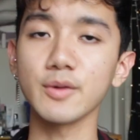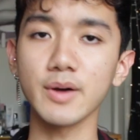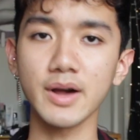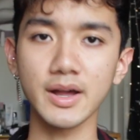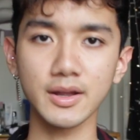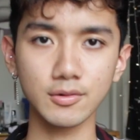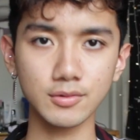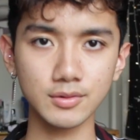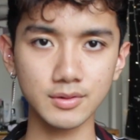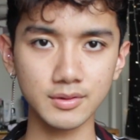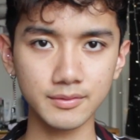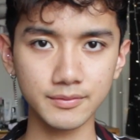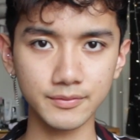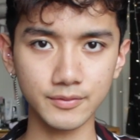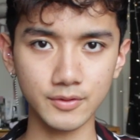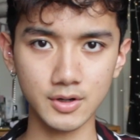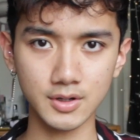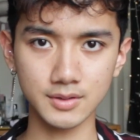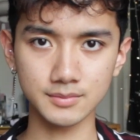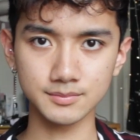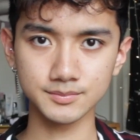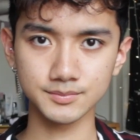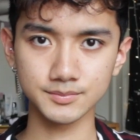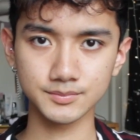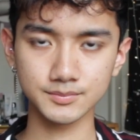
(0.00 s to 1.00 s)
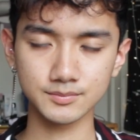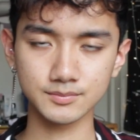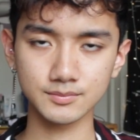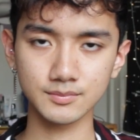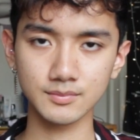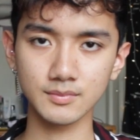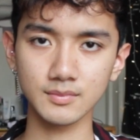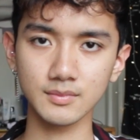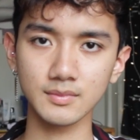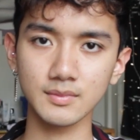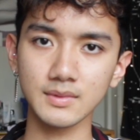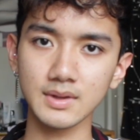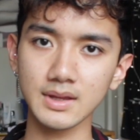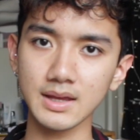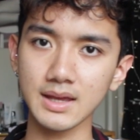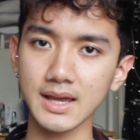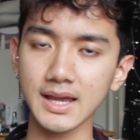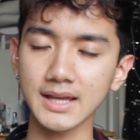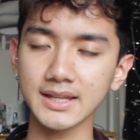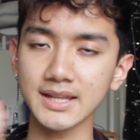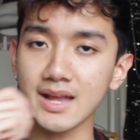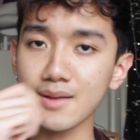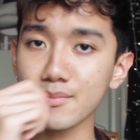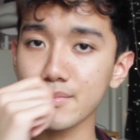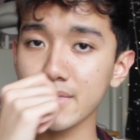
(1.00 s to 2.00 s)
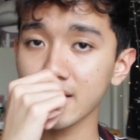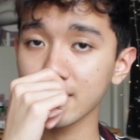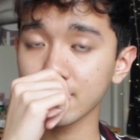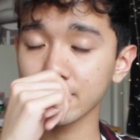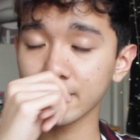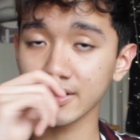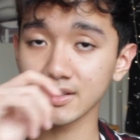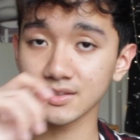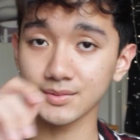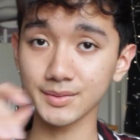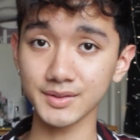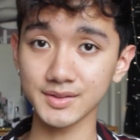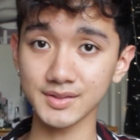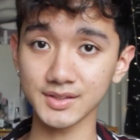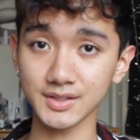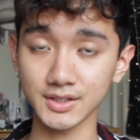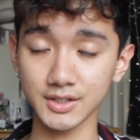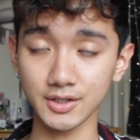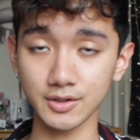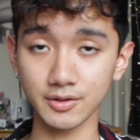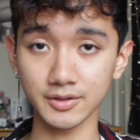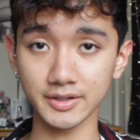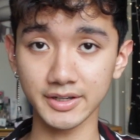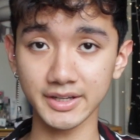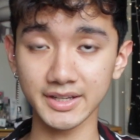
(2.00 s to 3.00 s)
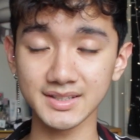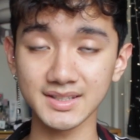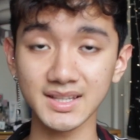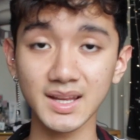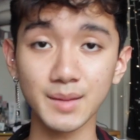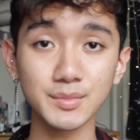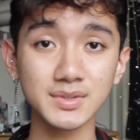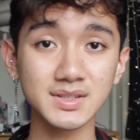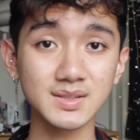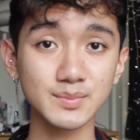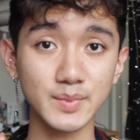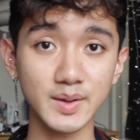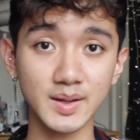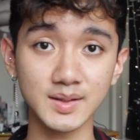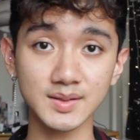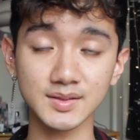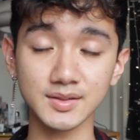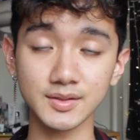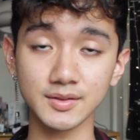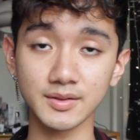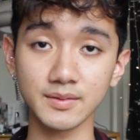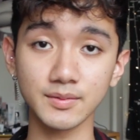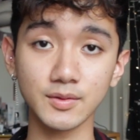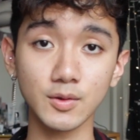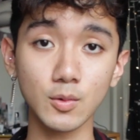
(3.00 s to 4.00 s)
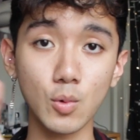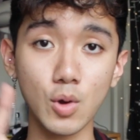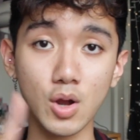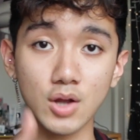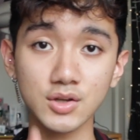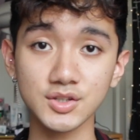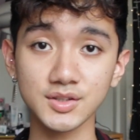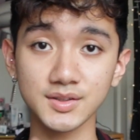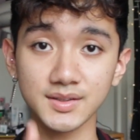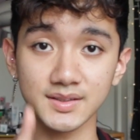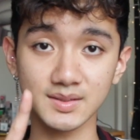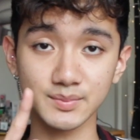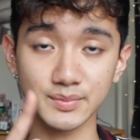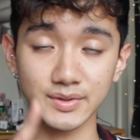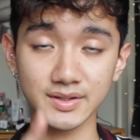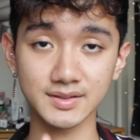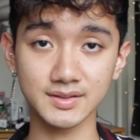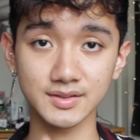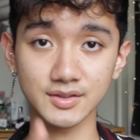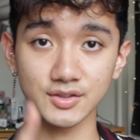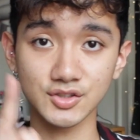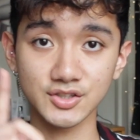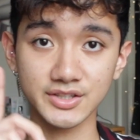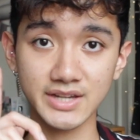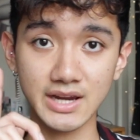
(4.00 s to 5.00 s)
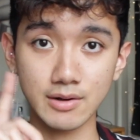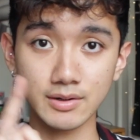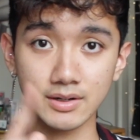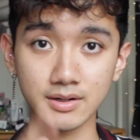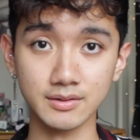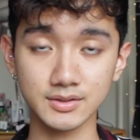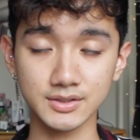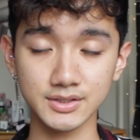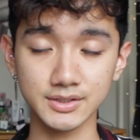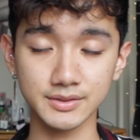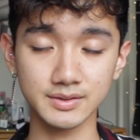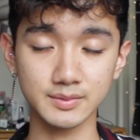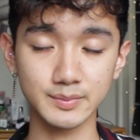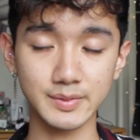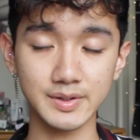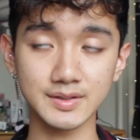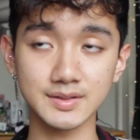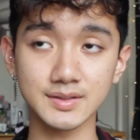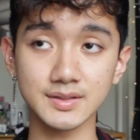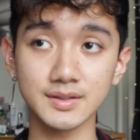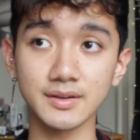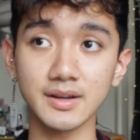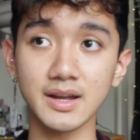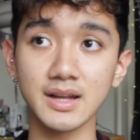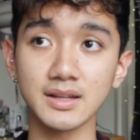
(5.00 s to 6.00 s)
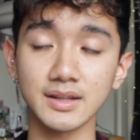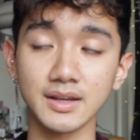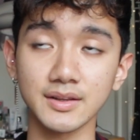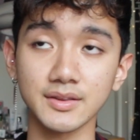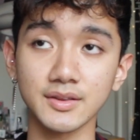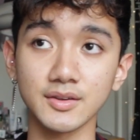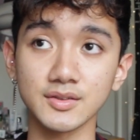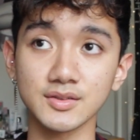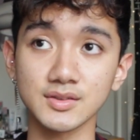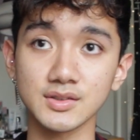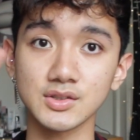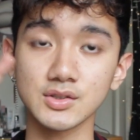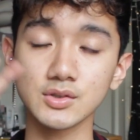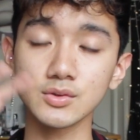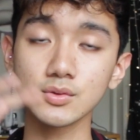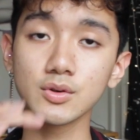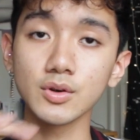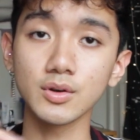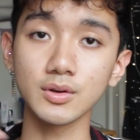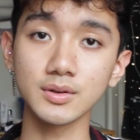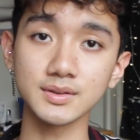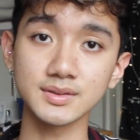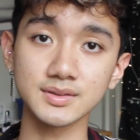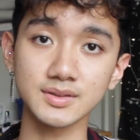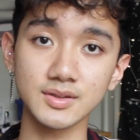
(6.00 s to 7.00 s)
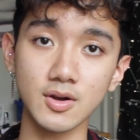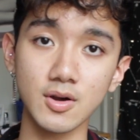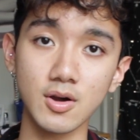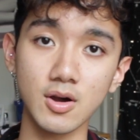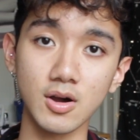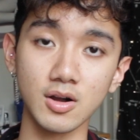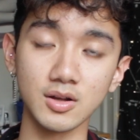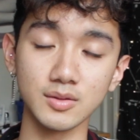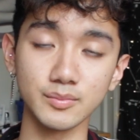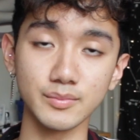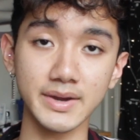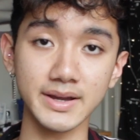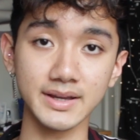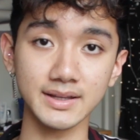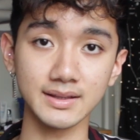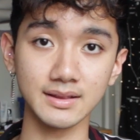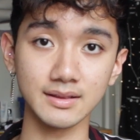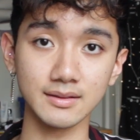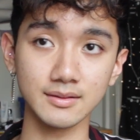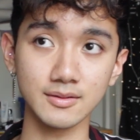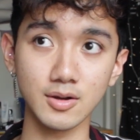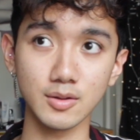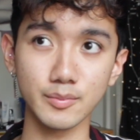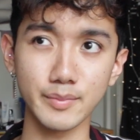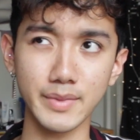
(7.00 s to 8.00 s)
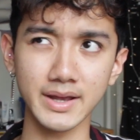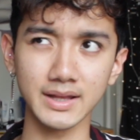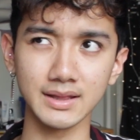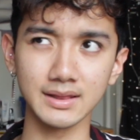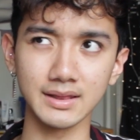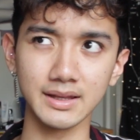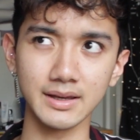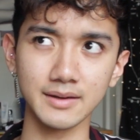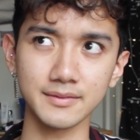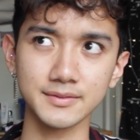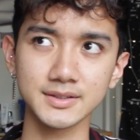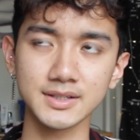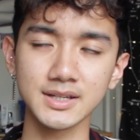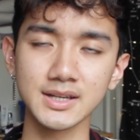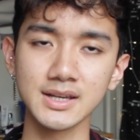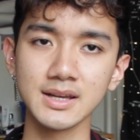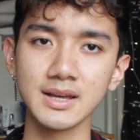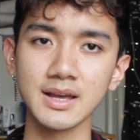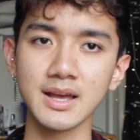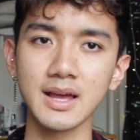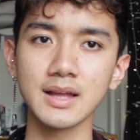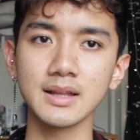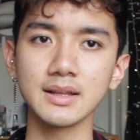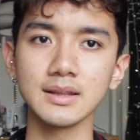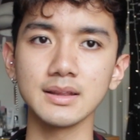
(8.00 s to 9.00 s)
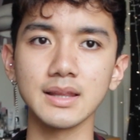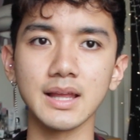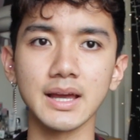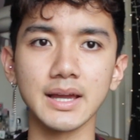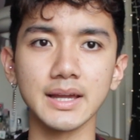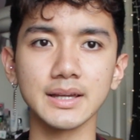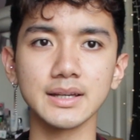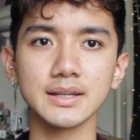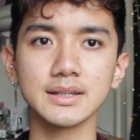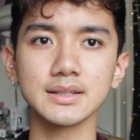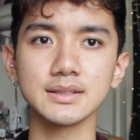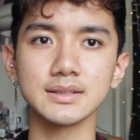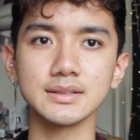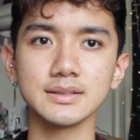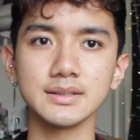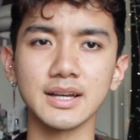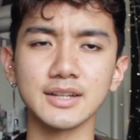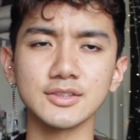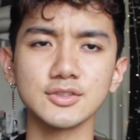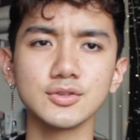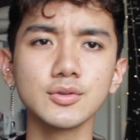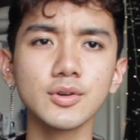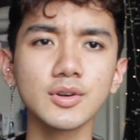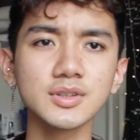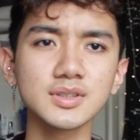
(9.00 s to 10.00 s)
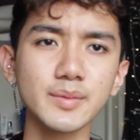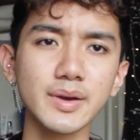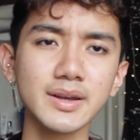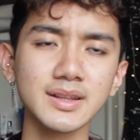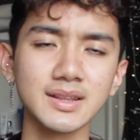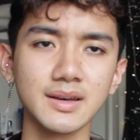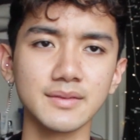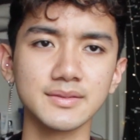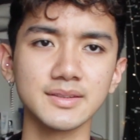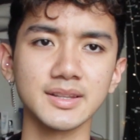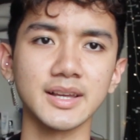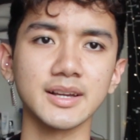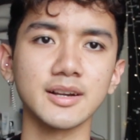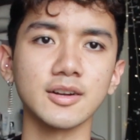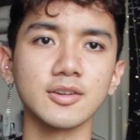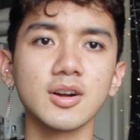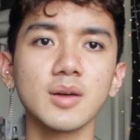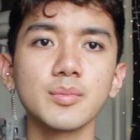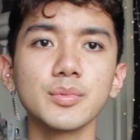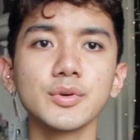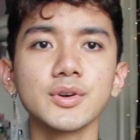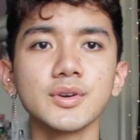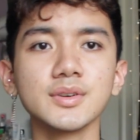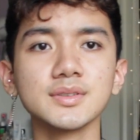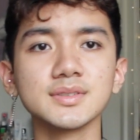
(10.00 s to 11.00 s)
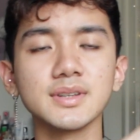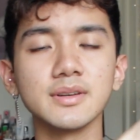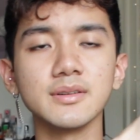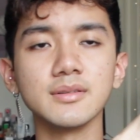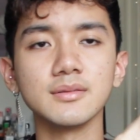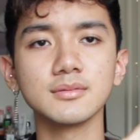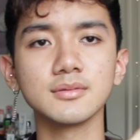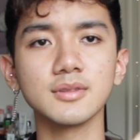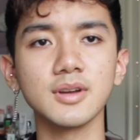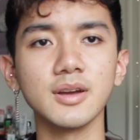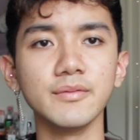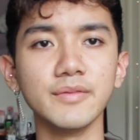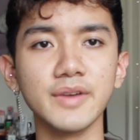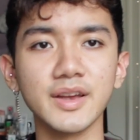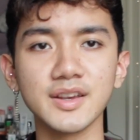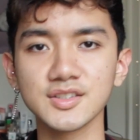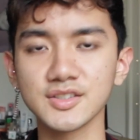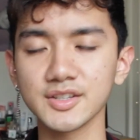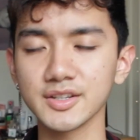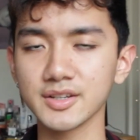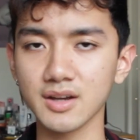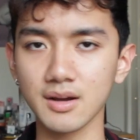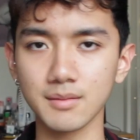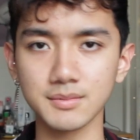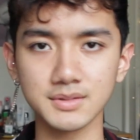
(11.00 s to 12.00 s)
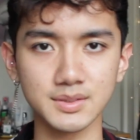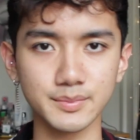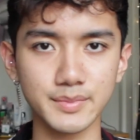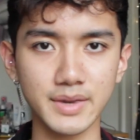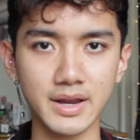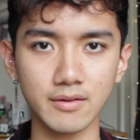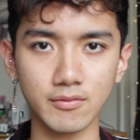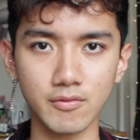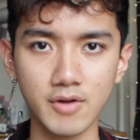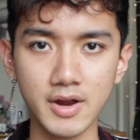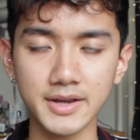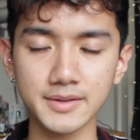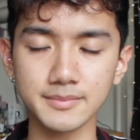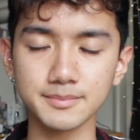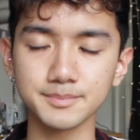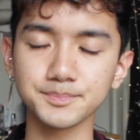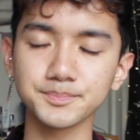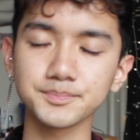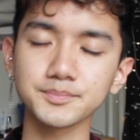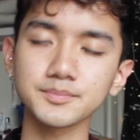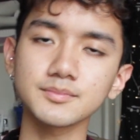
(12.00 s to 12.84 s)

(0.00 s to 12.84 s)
So I go to the front, and I make friends with a security. His name is Spencer. If you're watching this, Spencer, shout out to you, Spencer. And like, there's 2 girls on my left. Like, yeah, 2 girls on my left, and like a couple girls eventually come to my right.